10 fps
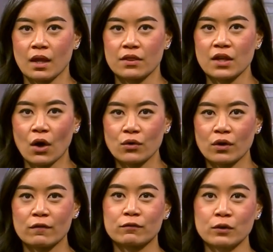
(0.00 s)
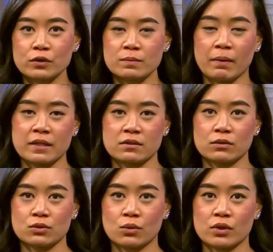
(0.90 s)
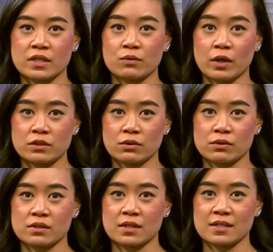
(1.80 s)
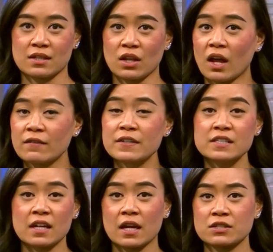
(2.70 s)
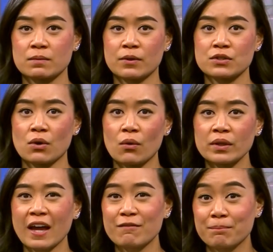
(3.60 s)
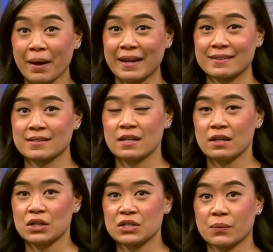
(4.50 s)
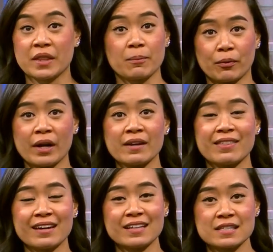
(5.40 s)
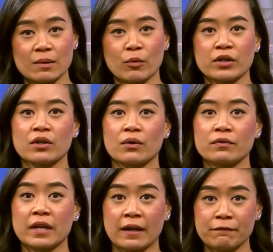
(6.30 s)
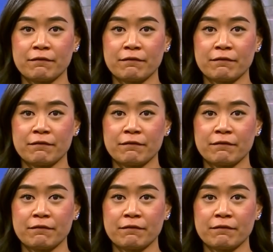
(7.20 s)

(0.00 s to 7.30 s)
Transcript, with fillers: The owner of Routes Bicycle Tours and Rentals says a lot of his customers only have bikes, so when they break, they need somewhere to go to get it